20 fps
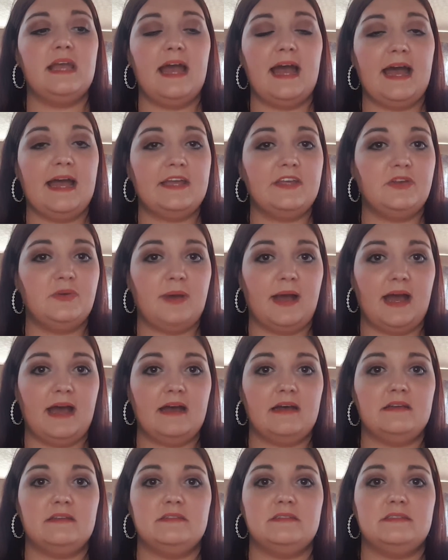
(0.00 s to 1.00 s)

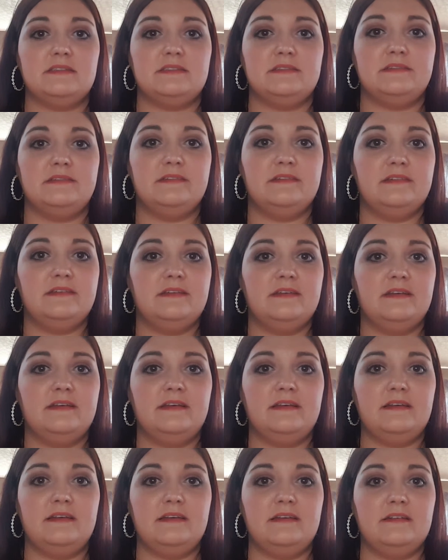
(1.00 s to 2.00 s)
IUIs,
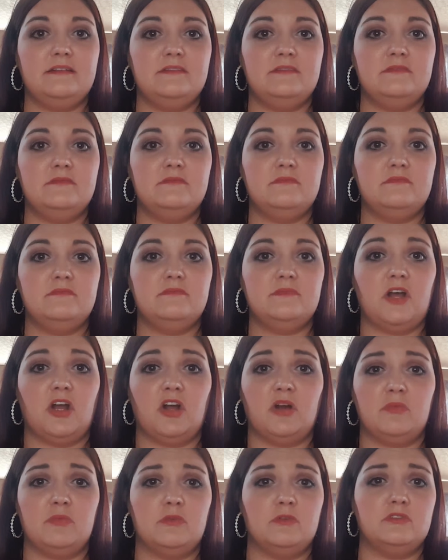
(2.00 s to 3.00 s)

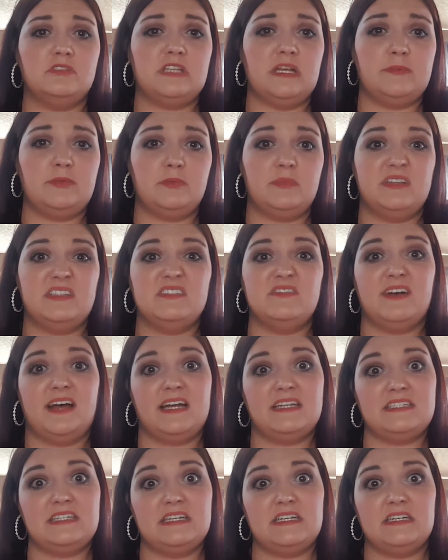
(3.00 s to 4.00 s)
herbal supplements,
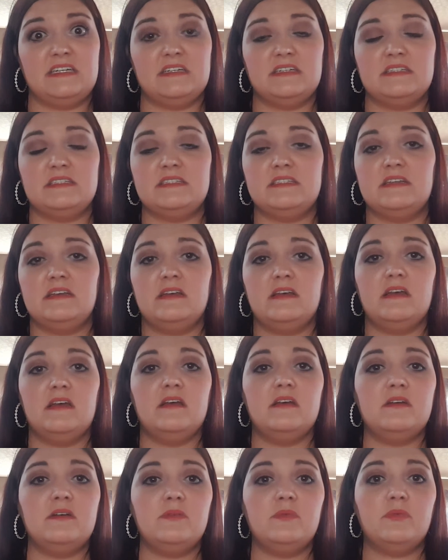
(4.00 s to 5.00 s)
Vitex.
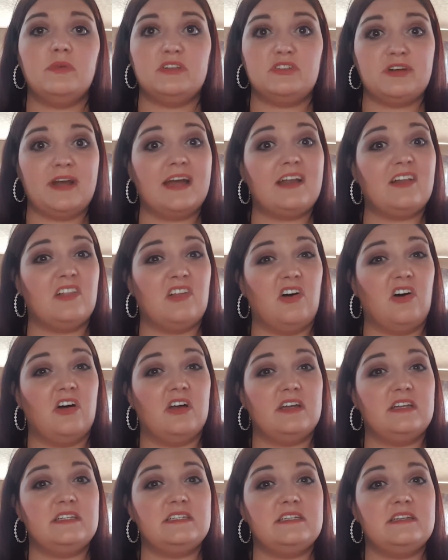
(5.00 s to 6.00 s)
We tried a
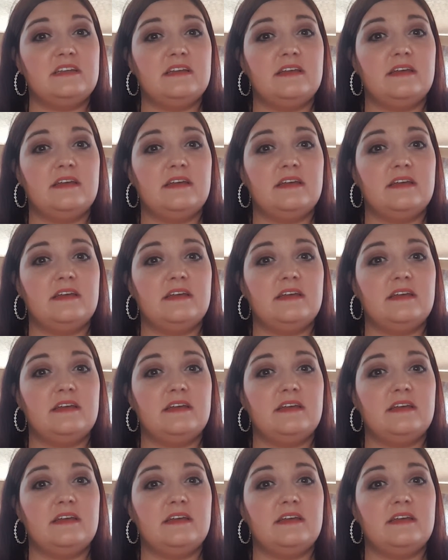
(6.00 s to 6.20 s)
lot.